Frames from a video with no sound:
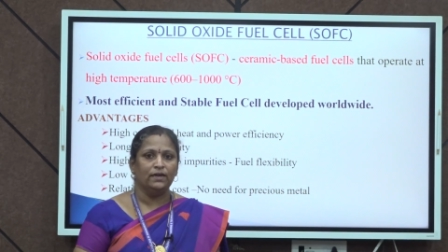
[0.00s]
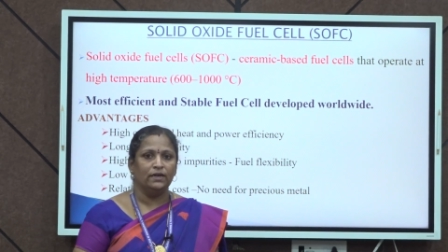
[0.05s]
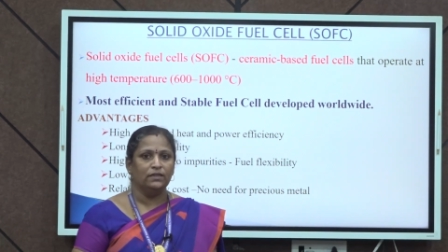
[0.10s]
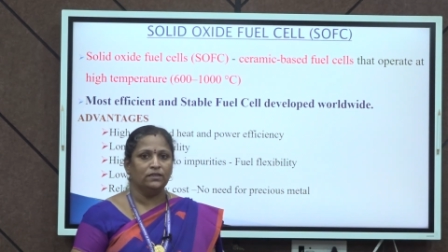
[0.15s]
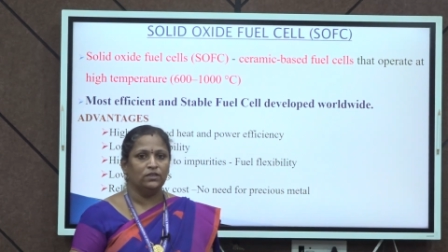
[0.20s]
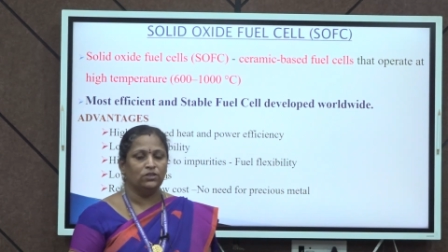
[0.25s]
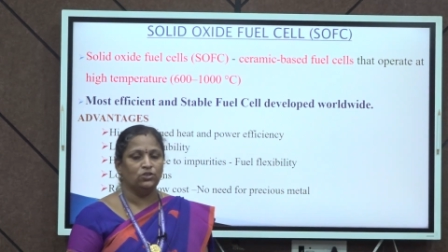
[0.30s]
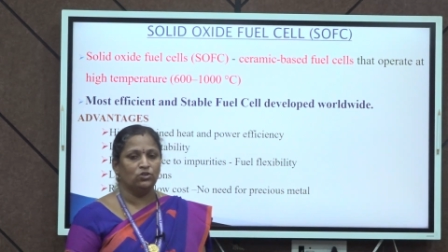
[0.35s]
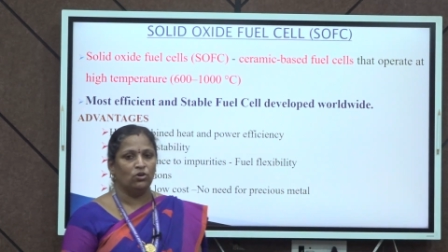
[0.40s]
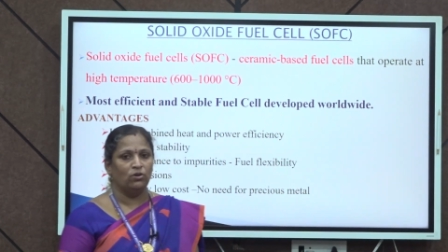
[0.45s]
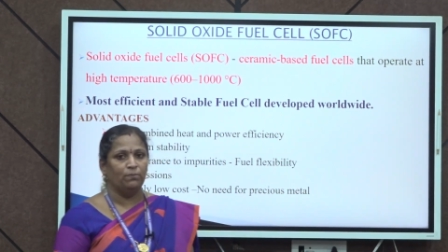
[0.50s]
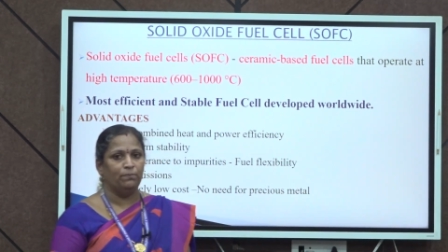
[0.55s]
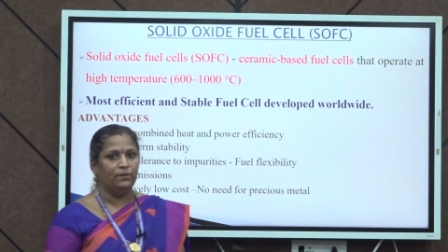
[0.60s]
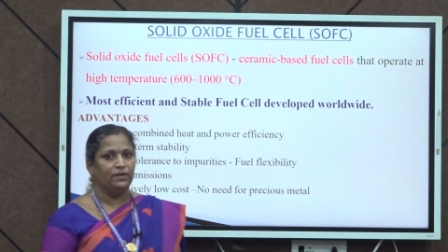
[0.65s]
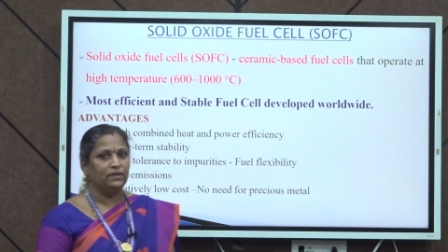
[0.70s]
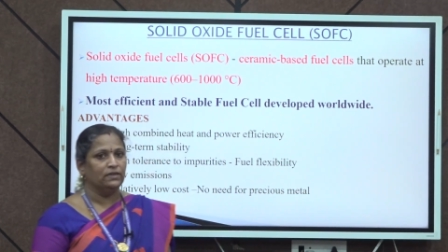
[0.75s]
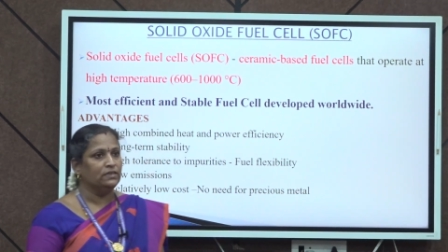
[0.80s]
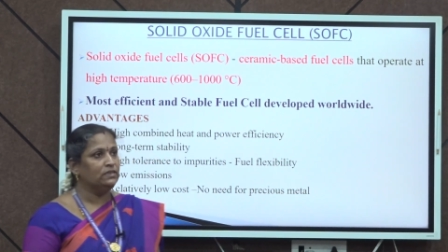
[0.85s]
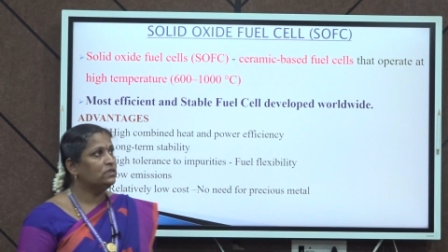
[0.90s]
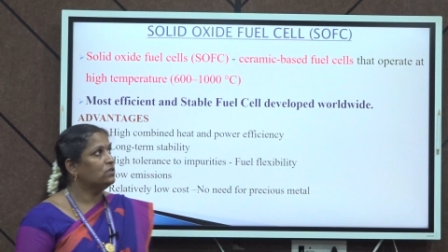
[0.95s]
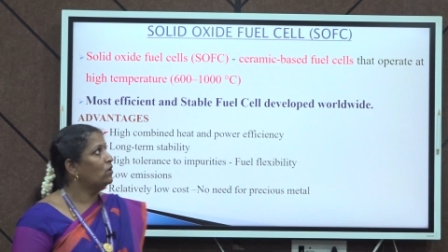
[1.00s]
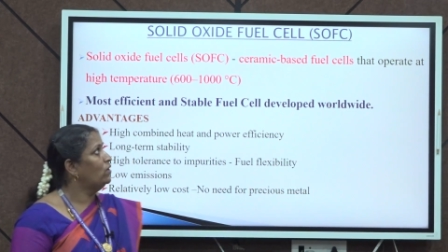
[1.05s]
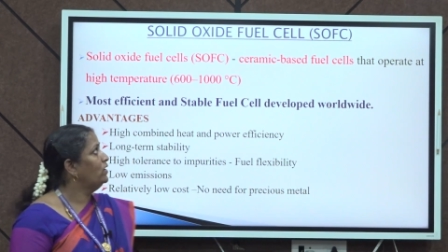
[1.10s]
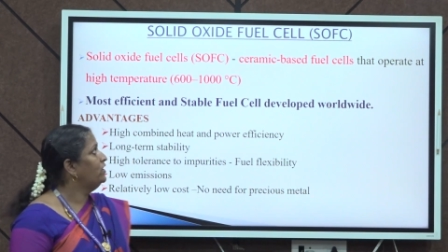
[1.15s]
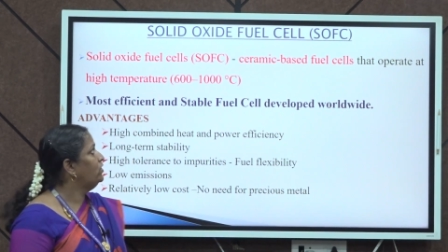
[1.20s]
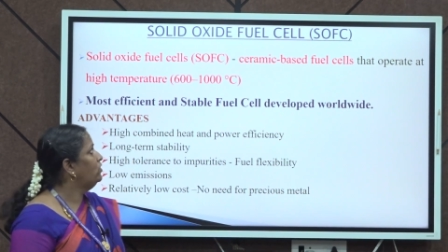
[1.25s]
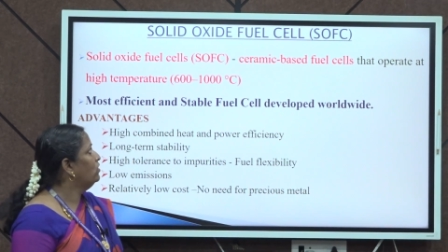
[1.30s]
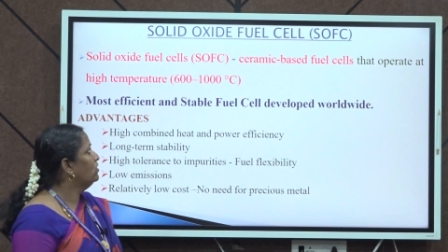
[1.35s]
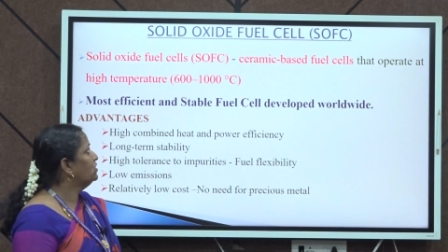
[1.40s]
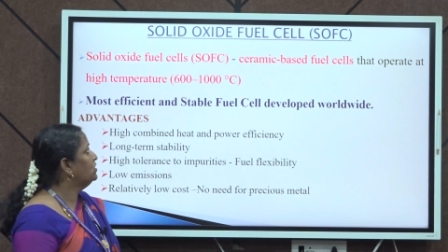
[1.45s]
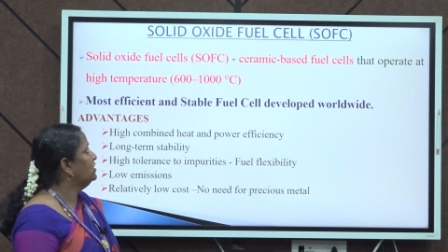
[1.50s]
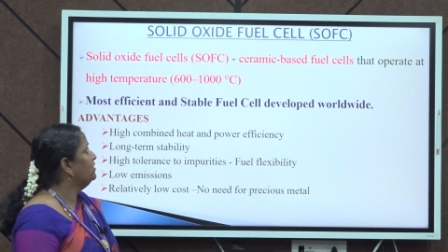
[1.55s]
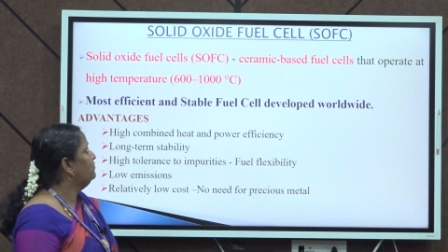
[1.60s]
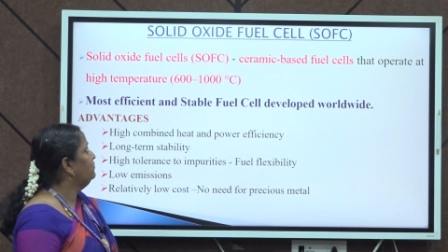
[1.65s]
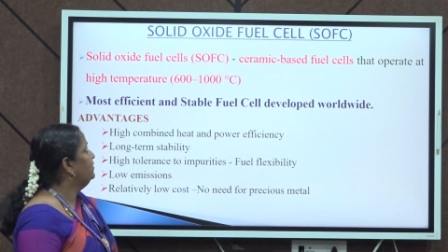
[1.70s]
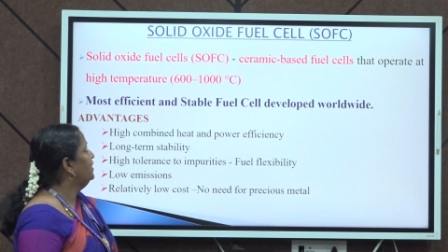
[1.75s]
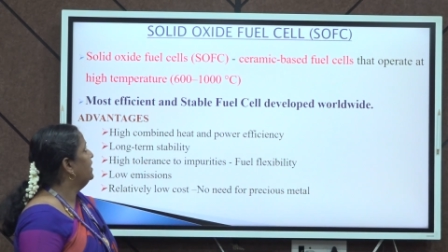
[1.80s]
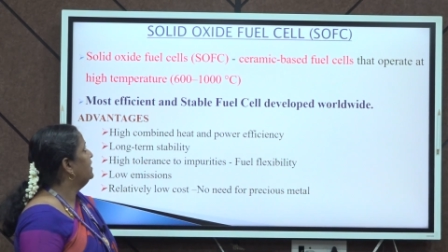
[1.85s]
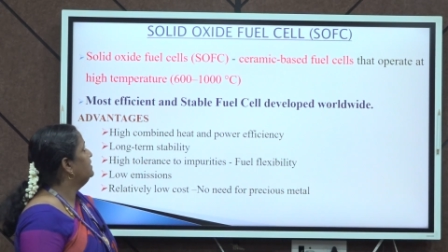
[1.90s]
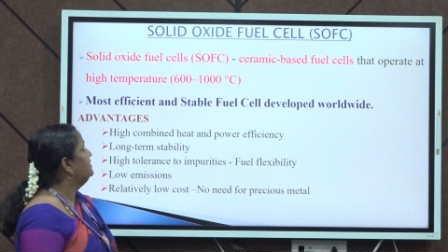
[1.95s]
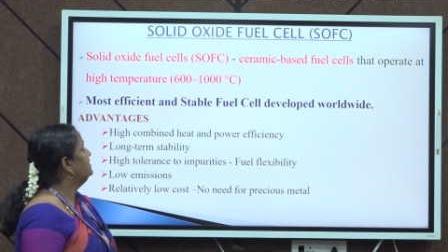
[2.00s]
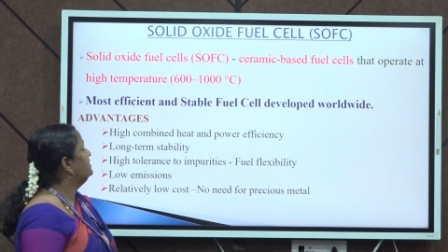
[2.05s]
Uh, the topic is solid oxide fuel